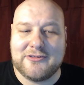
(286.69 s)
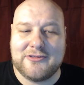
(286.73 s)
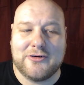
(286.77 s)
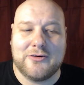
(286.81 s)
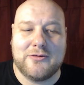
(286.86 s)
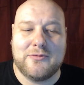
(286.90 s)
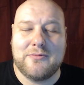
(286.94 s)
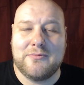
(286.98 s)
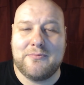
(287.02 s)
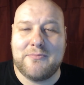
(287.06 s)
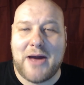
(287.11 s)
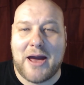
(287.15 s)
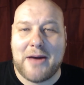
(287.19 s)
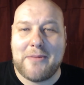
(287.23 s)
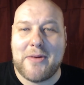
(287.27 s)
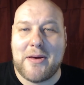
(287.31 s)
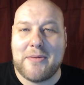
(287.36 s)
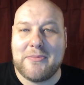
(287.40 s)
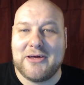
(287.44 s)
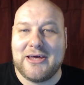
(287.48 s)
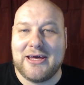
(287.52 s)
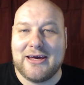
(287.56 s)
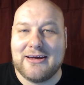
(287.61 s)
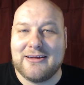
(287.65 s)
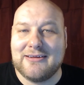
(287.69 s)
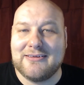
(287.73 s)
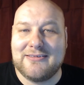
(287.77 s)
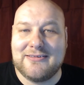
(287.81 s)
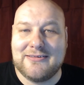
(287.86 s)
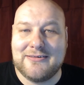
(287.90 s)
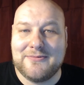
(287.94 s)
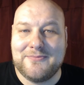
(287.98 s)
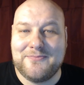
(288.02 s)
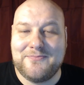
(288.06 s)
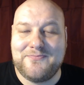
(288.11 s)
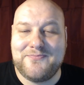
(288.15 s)
So, Batman
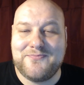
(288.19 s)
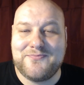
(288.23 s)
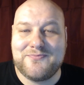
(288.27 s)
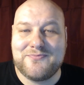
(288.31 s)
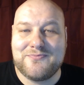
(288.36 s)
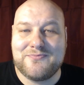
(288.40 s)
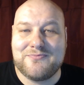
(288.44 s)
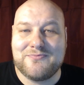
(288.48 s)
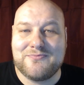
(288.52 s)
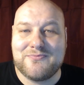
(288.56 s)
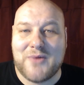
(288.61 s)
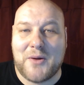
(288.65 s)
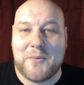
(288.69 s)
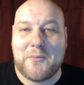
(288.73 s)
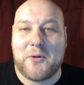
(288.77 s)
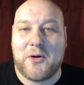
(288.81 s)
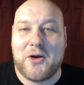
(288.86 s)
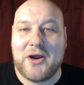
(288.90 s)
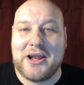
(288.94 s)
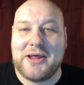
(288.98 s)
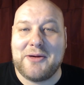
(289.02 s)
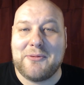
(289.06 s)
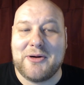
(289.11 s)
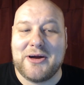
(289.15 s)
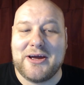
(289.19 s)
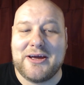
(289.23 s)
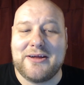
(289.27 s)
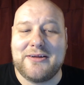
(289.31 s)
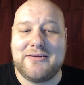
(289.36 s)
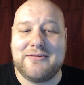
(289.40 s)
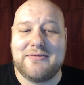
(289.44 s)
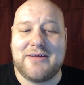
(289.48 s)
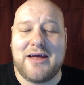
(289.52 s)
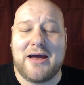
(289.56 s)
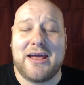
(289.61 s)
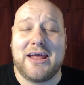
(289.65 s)
Begins, number
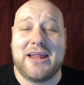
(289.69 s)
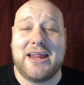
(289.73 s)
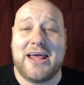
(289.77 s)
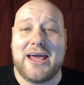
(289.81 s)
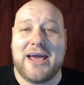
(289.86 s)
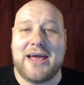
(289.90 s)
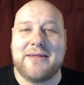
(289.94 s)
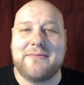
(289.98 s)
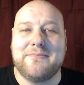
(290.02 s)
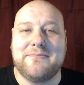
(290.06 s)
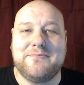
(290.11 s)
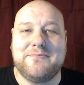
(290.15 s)
88.